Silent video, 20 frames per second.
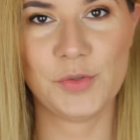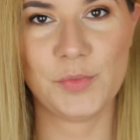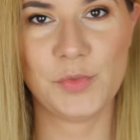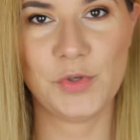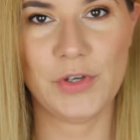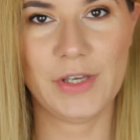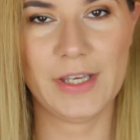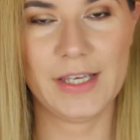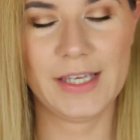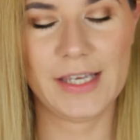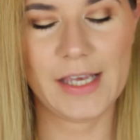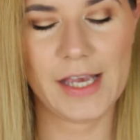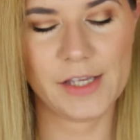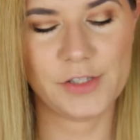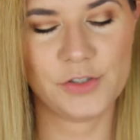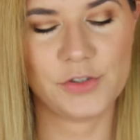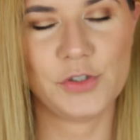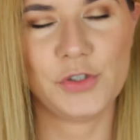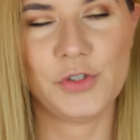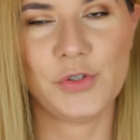zoom you in,
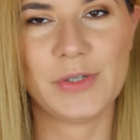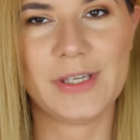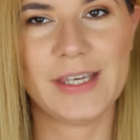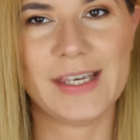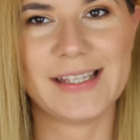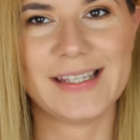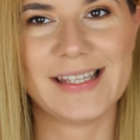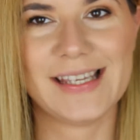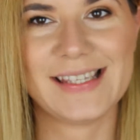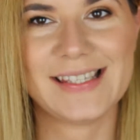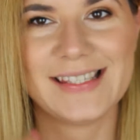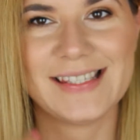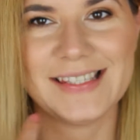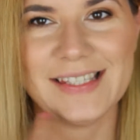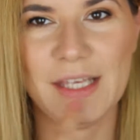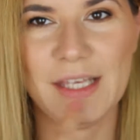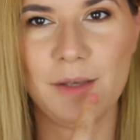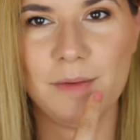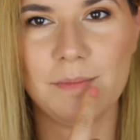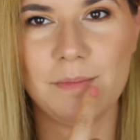guys, so you can
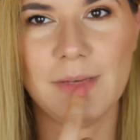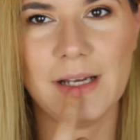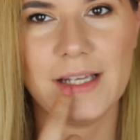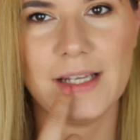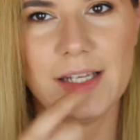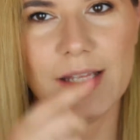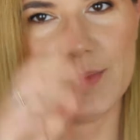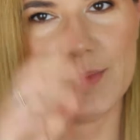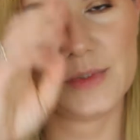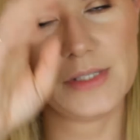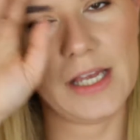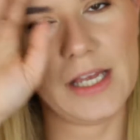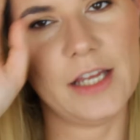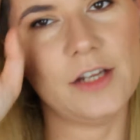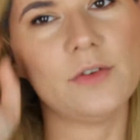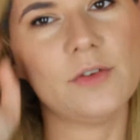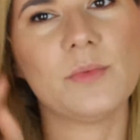see my lips. I